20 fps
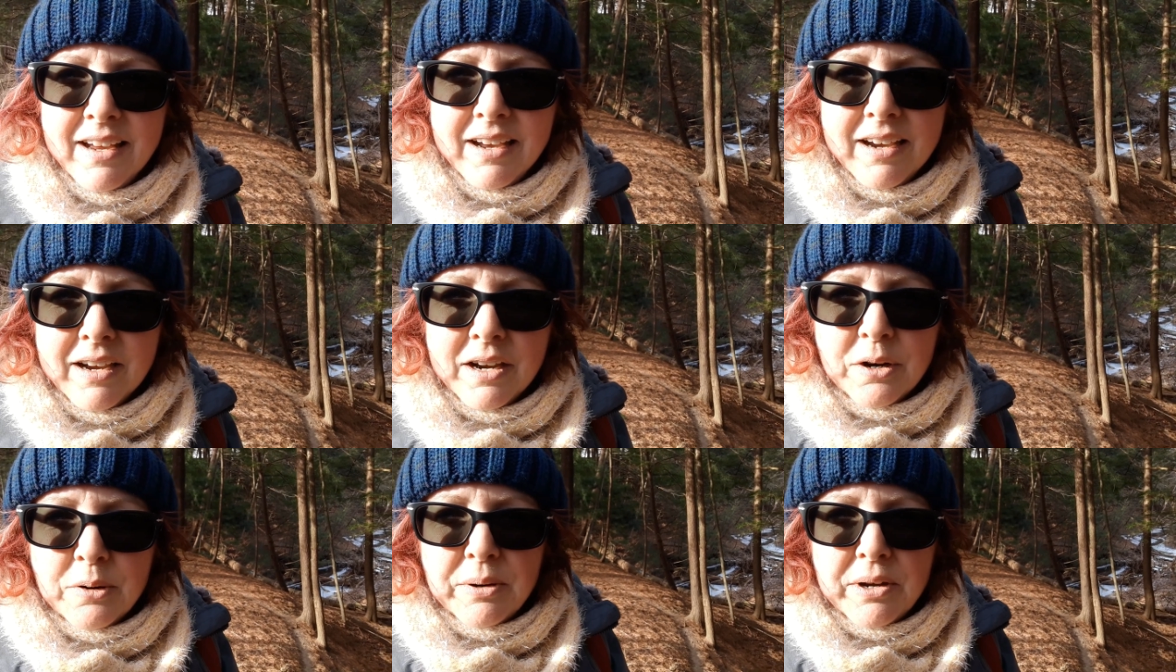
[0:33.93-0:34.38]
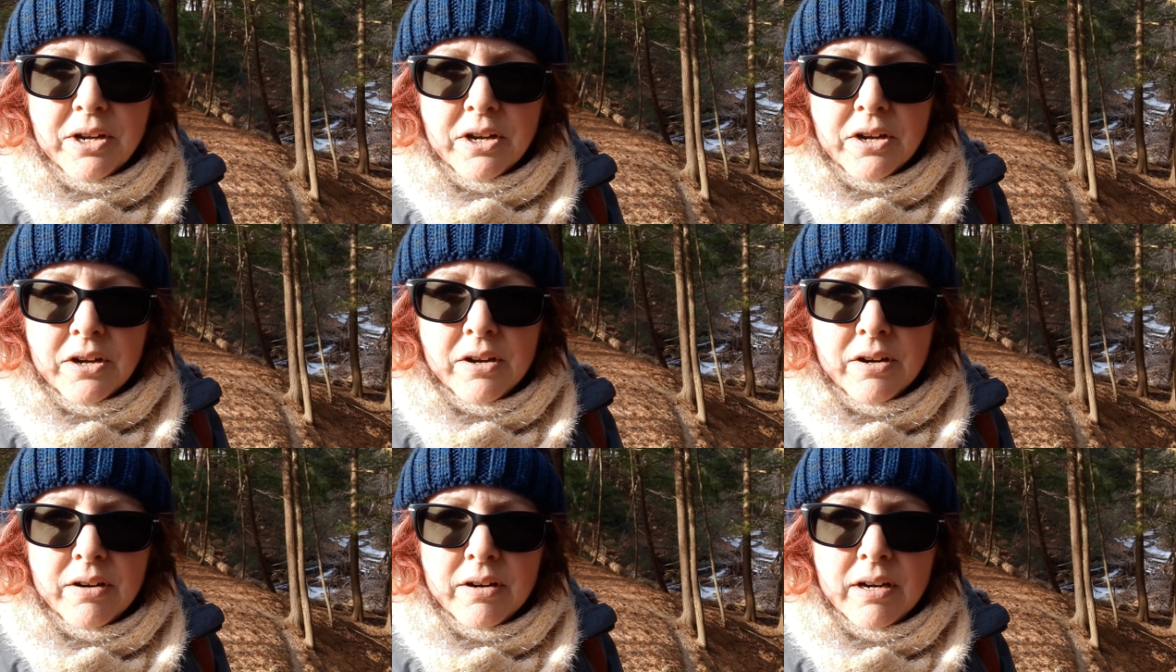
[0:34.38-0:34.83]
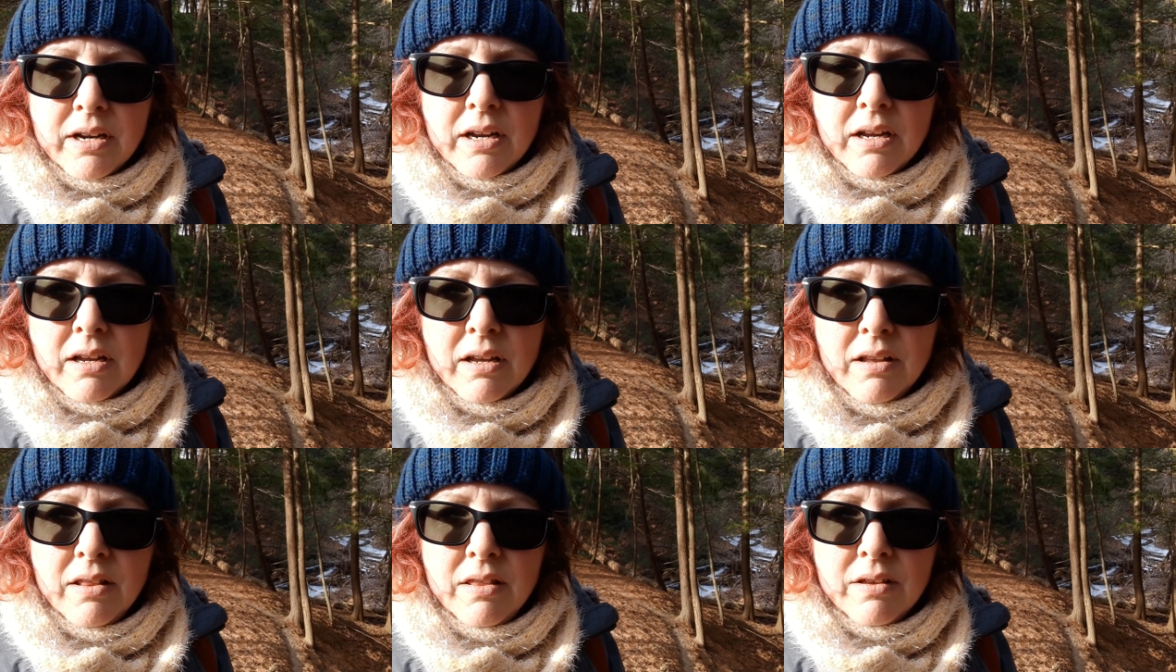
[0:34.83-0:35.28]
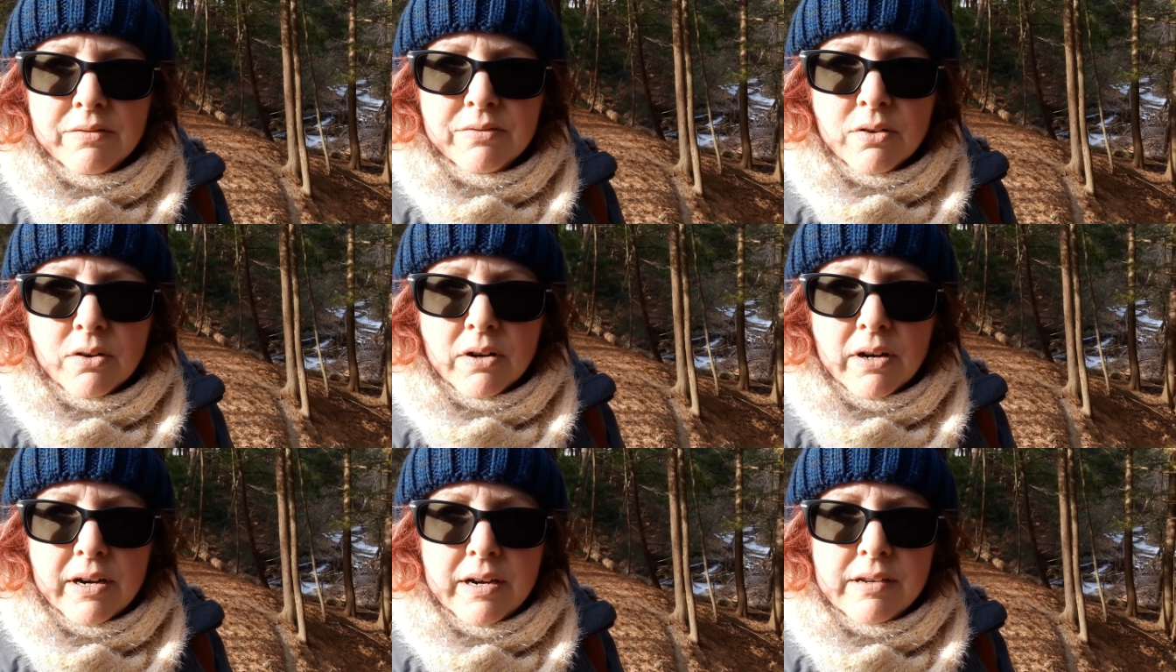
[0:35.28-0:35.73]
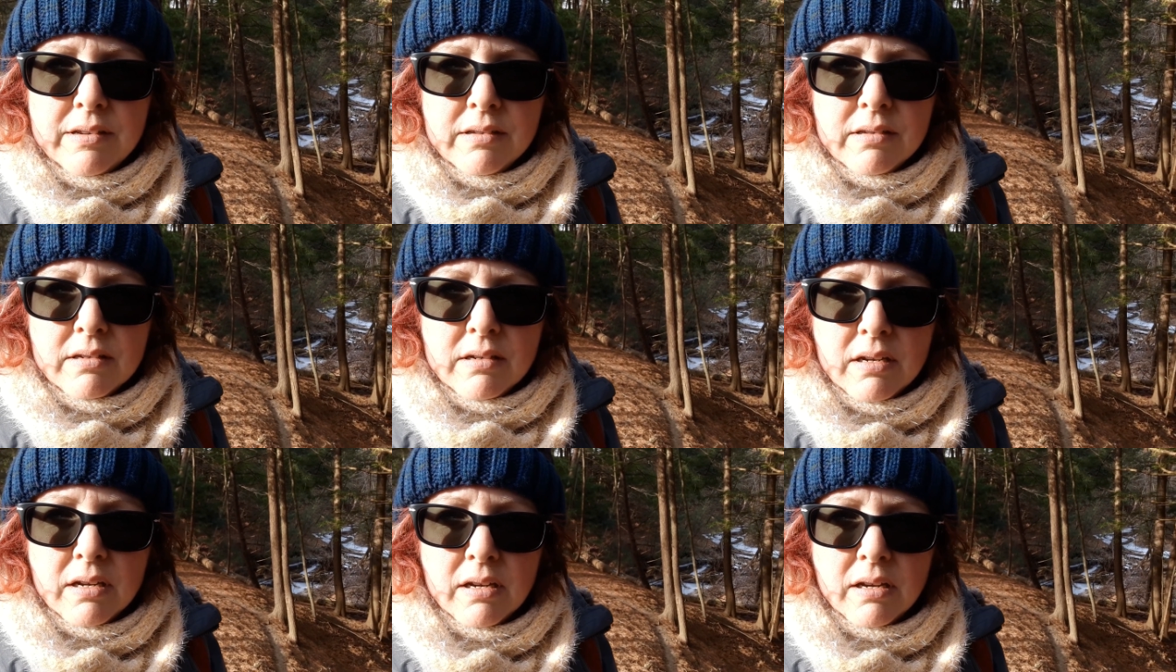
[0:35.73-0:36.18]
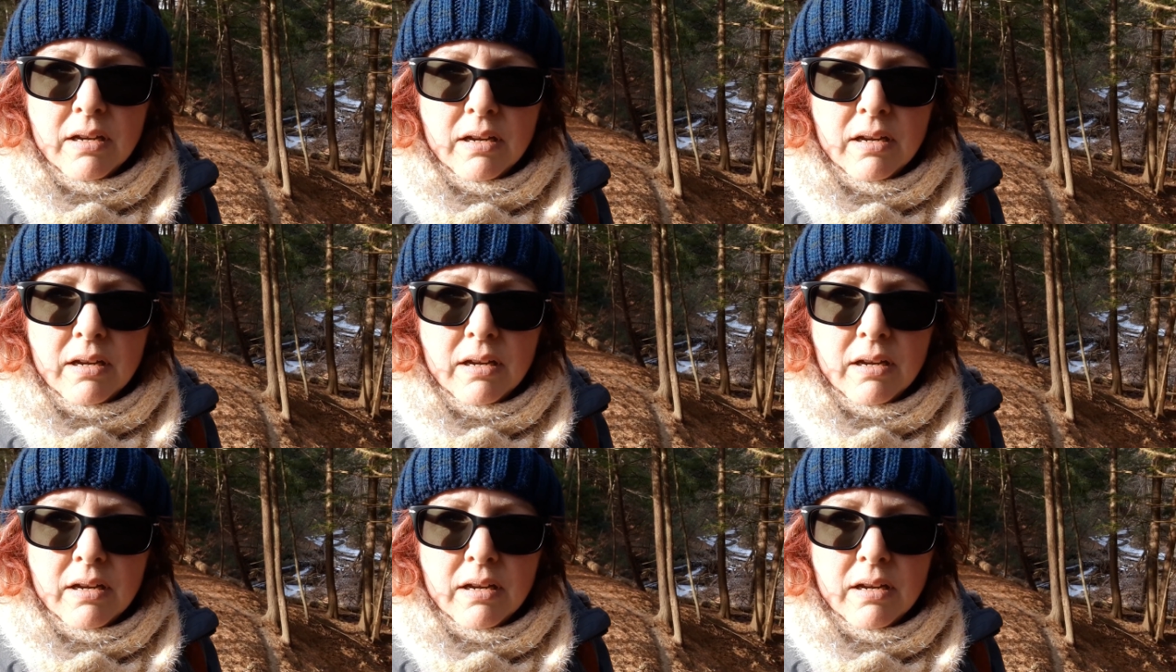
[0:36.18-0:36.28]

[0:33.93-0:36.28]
Here we are in the forest,